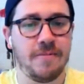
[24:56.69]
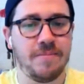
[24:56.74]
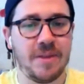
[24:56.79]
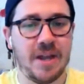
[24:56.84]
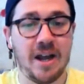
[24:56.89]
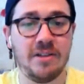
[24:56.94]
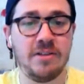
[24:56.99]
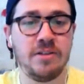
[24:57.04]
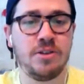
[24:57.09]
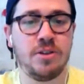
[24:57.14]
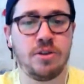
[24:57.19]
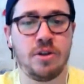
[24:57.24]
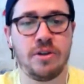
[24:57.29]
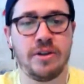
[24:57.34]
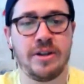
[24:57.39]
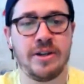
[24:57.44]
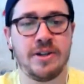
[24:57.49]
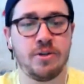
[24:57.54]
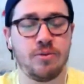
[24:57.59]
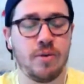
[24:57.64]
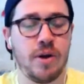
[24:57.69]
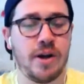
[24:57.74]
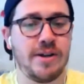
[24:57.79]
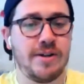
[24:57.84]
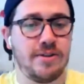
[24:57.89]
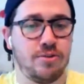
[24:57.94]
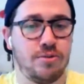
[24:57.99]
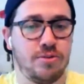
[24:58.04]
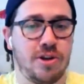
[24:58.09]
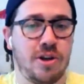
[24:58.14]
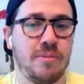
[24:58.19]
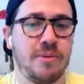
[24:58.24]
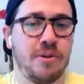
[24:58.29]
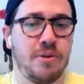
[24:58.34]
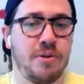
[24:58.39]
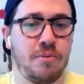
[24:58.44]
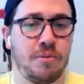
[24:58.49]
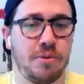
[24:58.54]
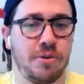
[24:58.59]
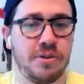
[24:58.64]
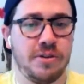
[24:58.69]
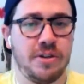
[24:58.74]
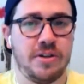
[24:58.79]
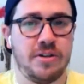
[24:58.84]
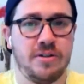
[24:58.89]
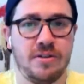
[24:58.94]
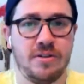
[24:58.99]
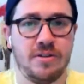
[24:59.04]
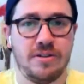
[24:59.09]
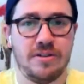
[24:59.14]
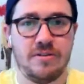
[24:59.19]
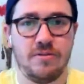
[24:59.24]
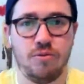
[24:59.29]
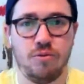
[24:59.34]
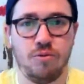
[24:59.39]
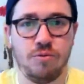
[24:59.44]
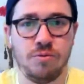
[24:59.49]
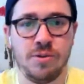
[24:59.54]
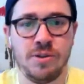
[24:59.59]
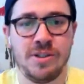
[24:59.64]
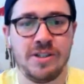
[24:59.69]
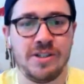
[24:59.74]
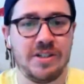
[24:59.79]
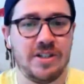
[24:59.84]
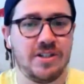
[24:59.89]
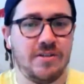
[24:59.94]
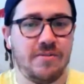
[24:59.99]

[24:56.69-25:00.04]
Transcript: Um, I like a lot of the righties who come in a really, really decent